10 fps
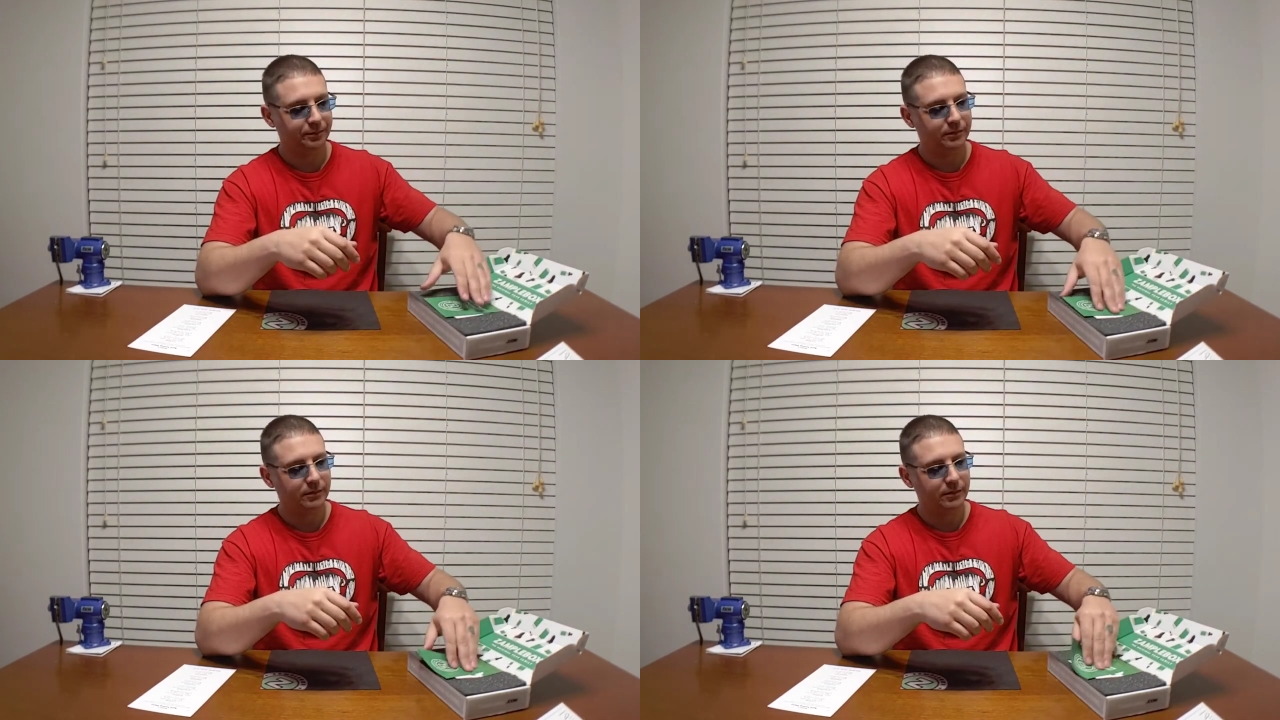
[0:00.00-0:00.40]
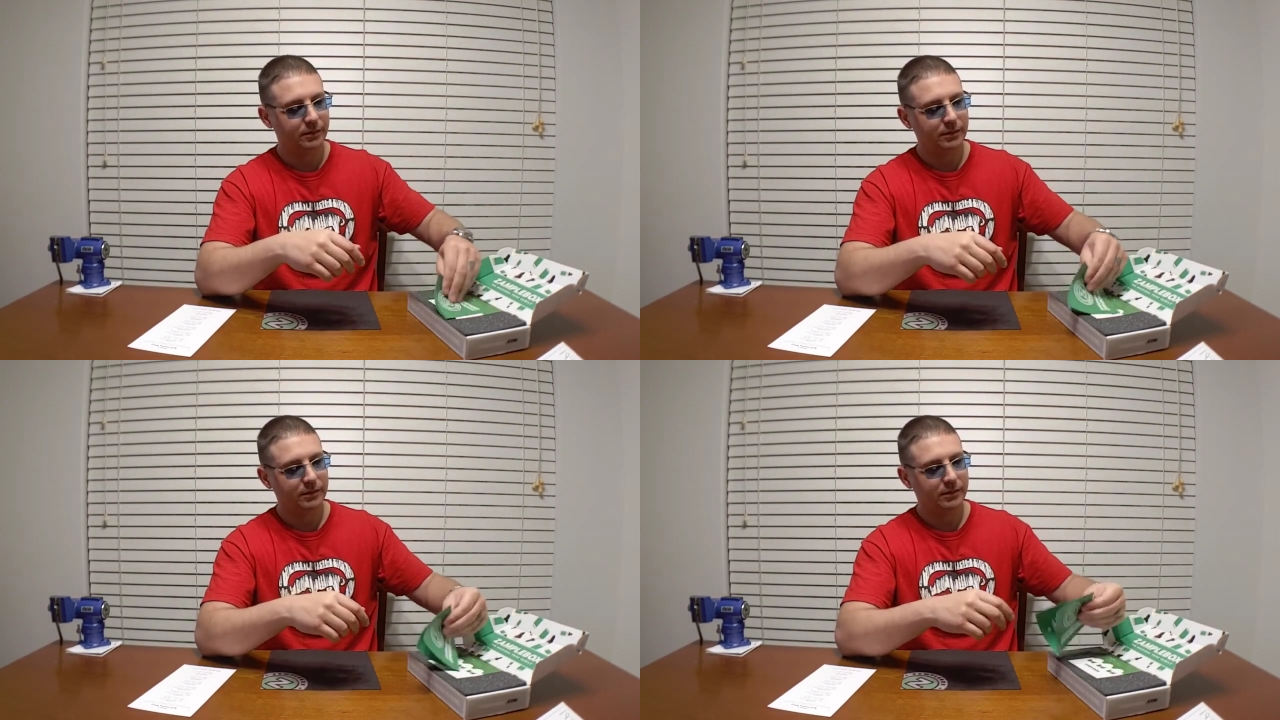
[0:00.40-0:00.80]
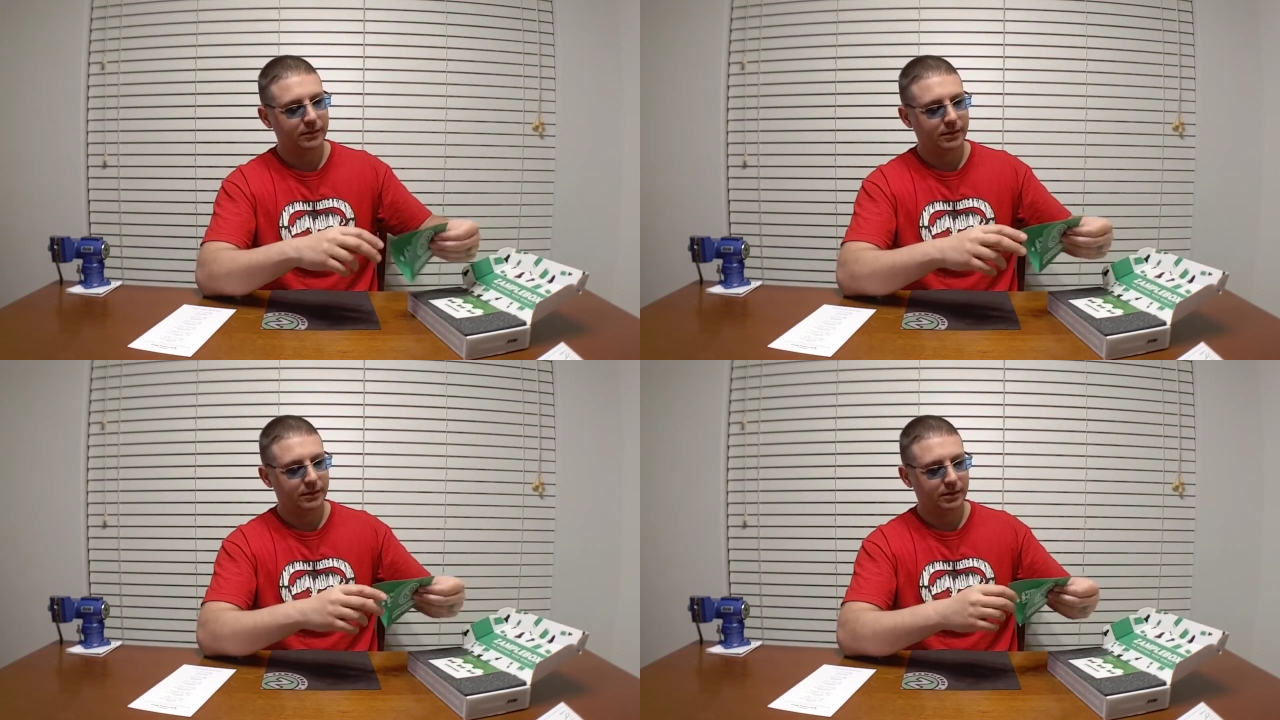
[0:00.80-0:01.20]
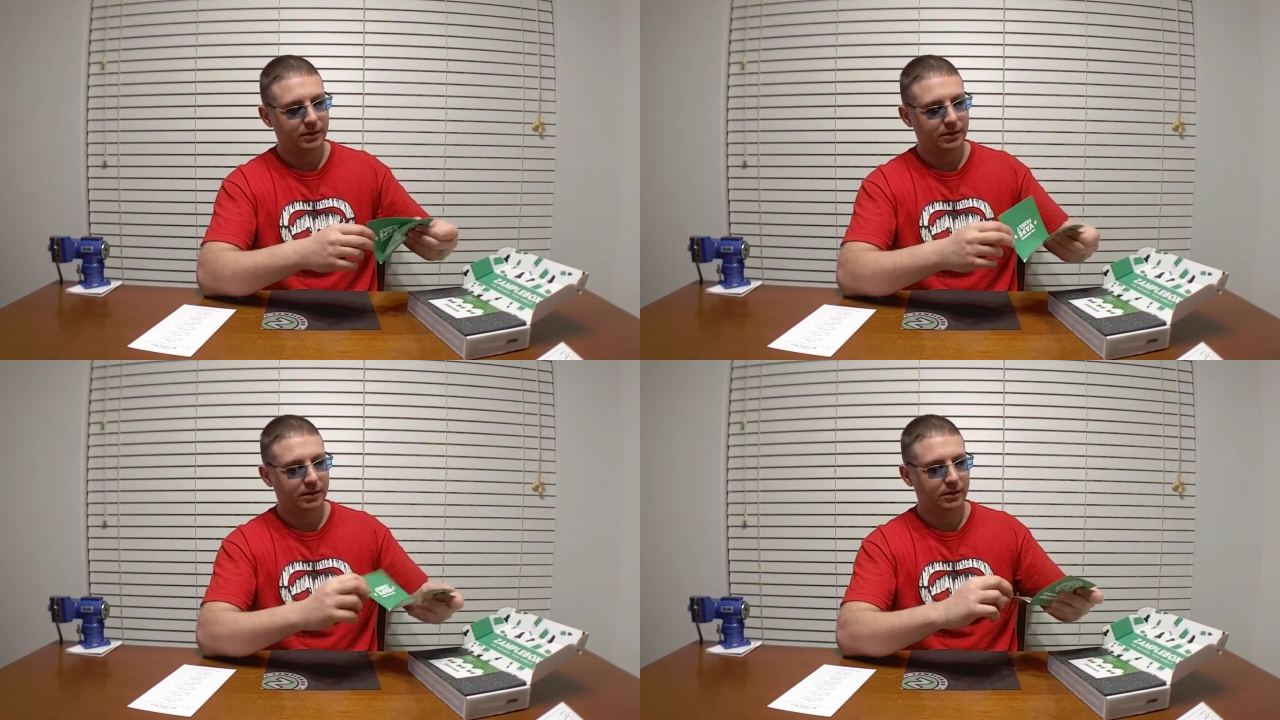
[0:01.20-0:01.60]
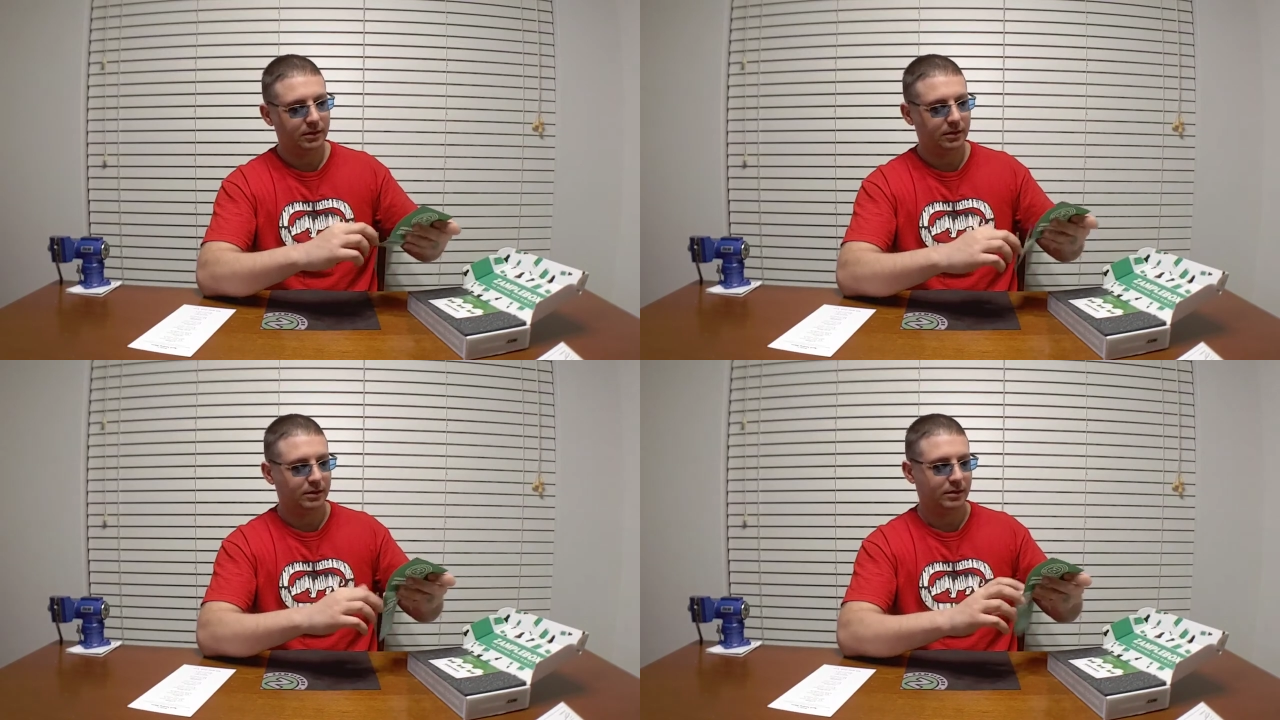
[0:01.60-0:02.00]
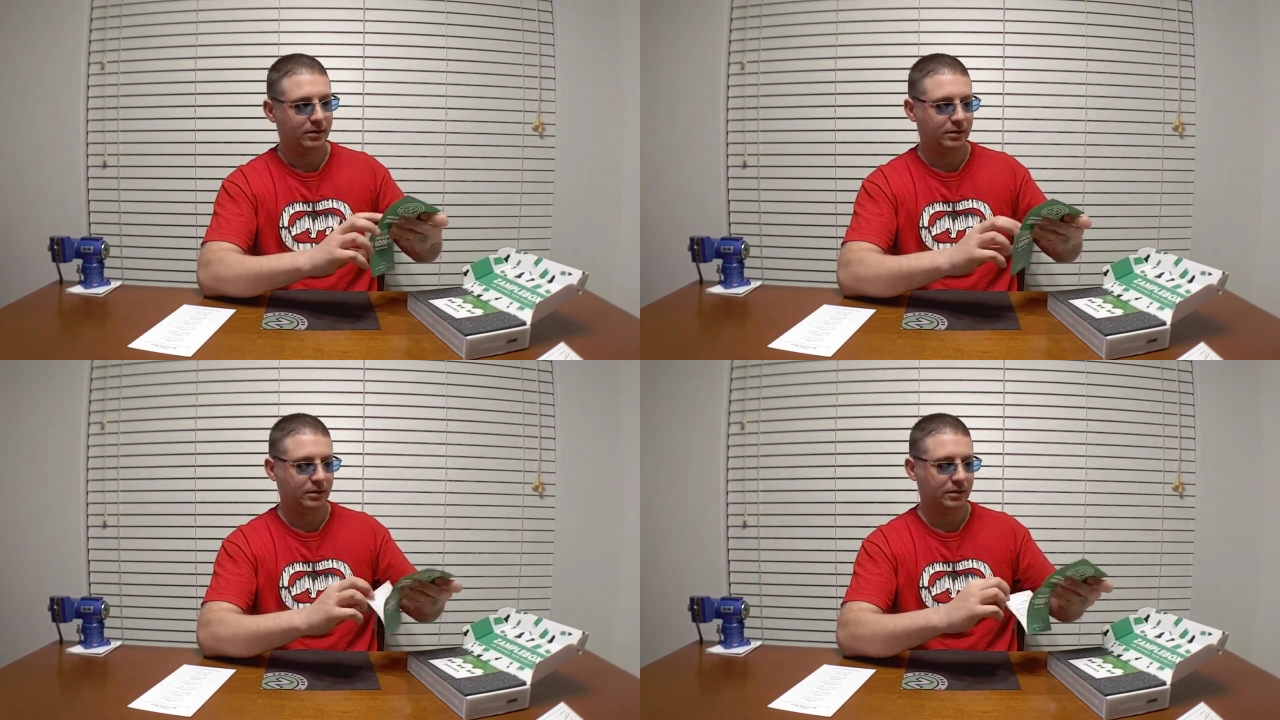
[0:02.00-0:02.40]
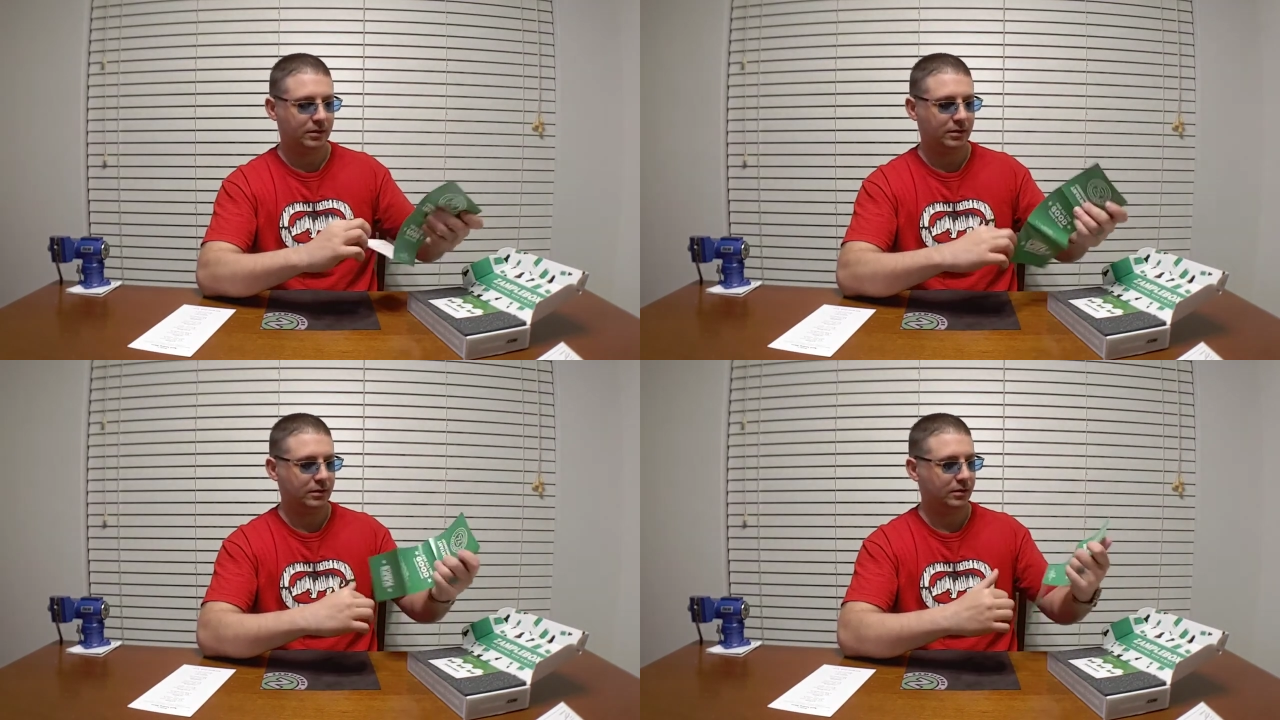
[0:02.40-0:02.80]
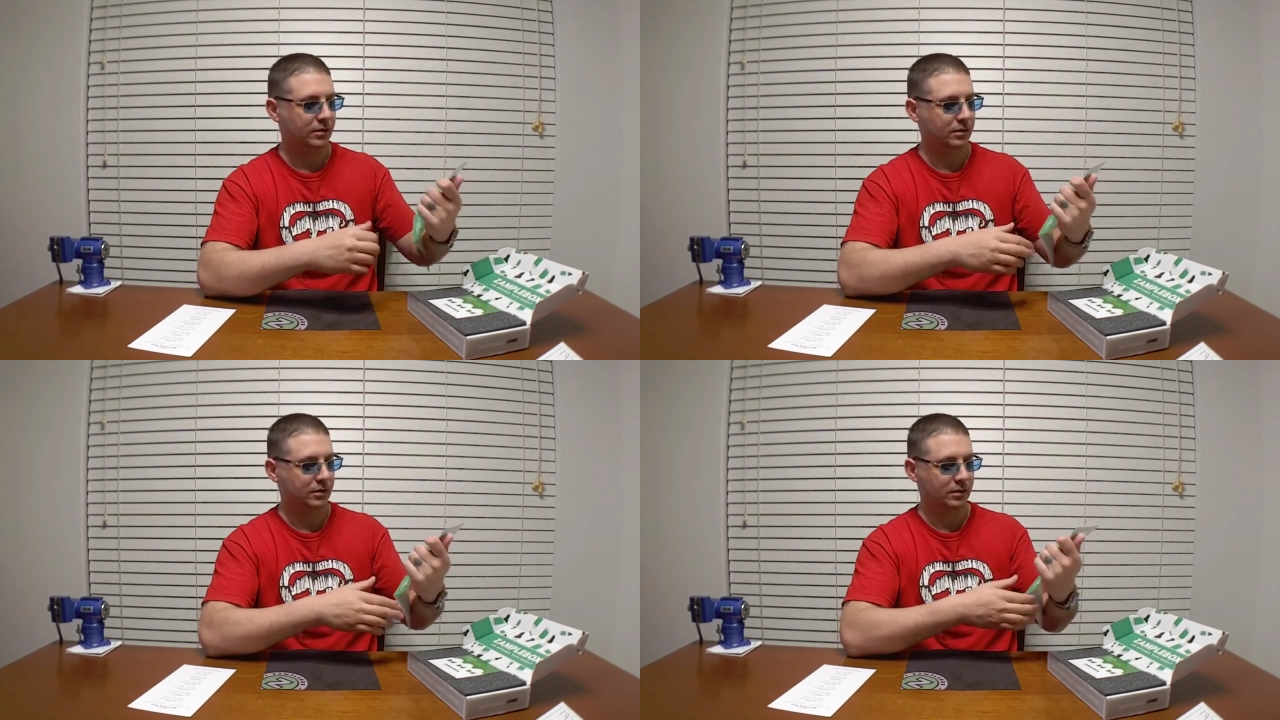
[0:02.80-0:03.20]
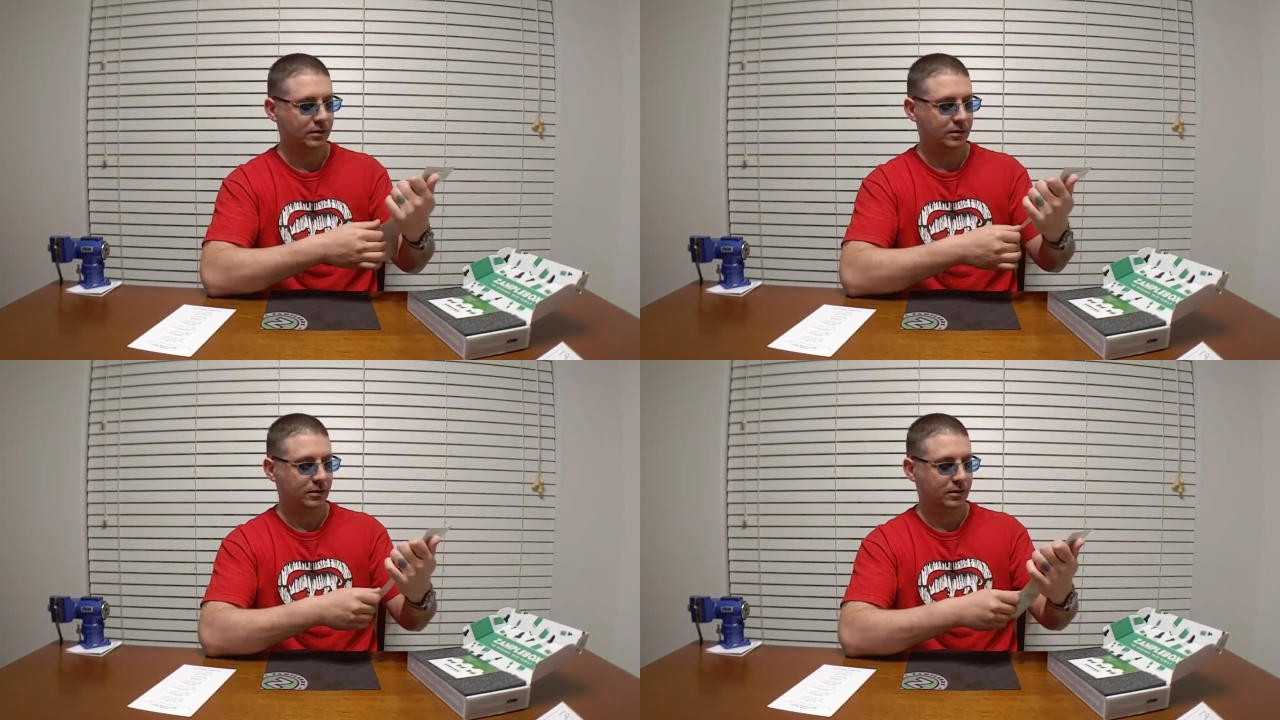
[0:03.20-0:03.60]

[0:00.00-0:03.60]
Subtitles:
(no one is talking)